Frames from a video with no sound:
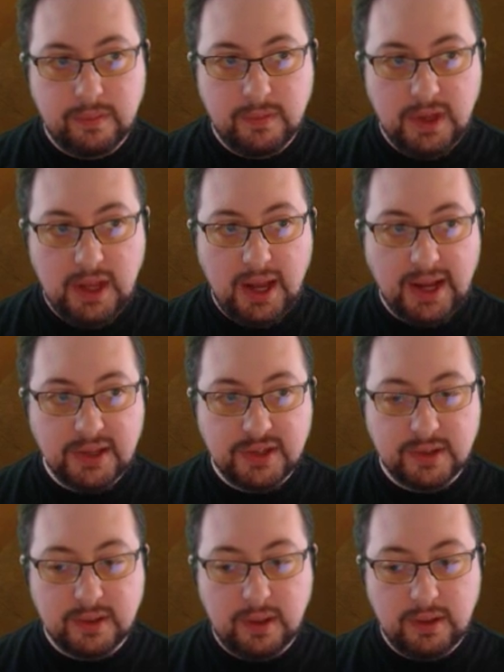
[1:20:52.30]
Yeah, I
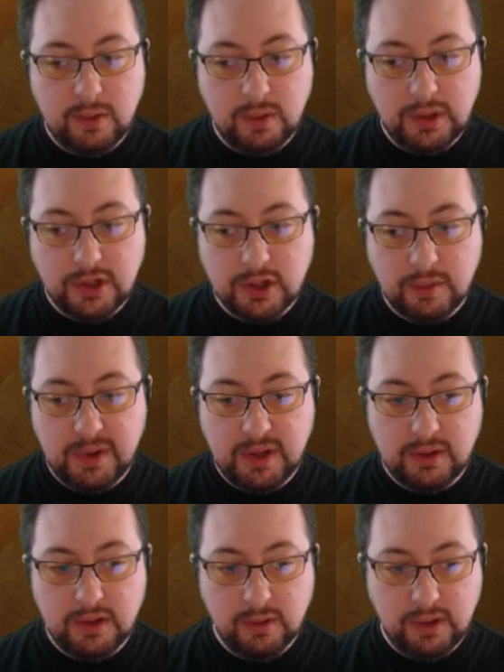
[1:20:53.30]
guess you really should be
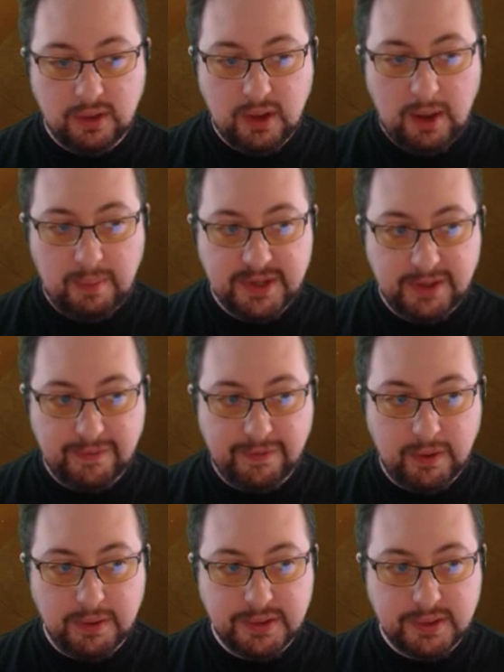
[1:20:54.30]
doing the uptick
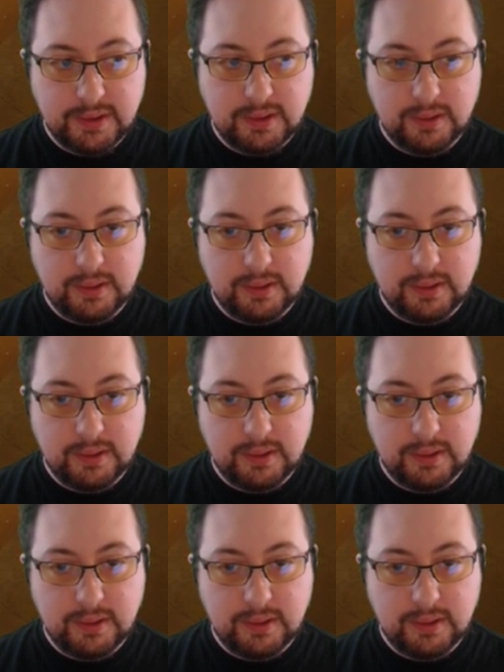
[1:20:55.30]
first.